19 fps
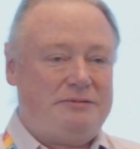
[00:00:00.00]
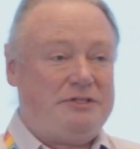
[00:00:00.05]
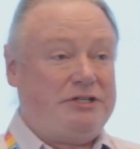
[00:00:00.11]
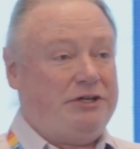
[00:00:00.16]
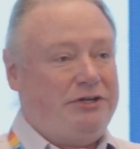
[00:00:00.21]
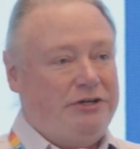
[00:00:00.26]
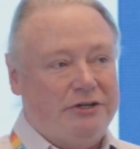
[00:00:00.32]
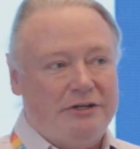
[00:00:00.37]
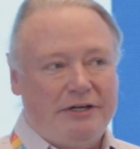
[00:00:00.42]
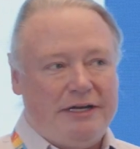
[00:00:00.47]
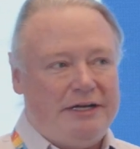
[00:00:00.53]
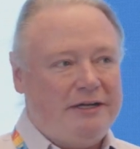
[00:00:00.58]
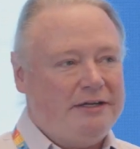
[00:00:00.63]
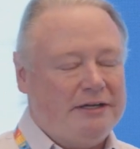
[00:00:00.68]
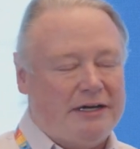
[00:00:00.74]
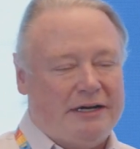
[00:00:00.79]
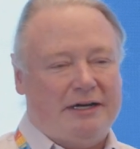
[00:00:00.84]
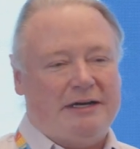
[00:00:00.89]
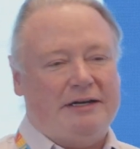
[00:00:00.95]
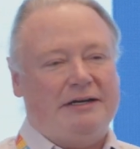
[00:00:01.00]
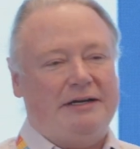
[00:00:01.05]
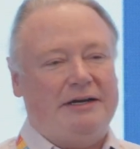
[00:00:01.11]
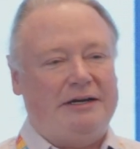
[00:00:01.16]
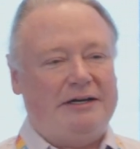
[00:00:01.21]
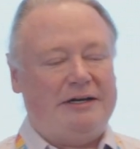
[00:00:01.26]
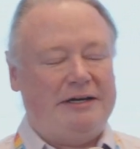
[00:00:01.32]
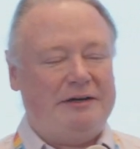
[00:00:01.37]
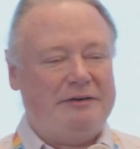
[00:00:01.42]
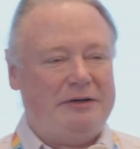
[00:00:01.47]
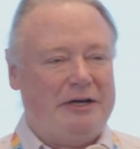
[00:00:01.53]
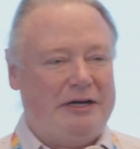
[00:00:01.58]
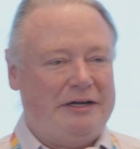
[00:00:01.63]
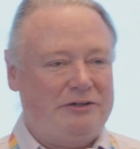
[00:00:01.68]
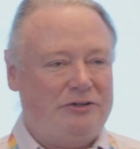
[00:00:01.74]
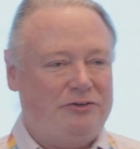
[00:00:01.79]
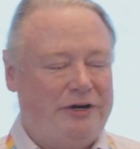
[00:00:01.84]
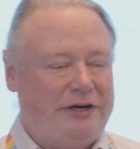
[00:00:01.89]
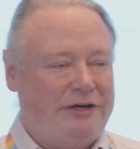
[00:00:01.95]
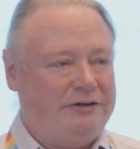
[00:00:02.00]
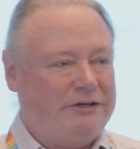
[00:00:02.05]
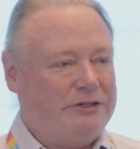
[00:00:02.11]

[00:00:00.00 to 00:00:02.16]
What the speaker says: security and greater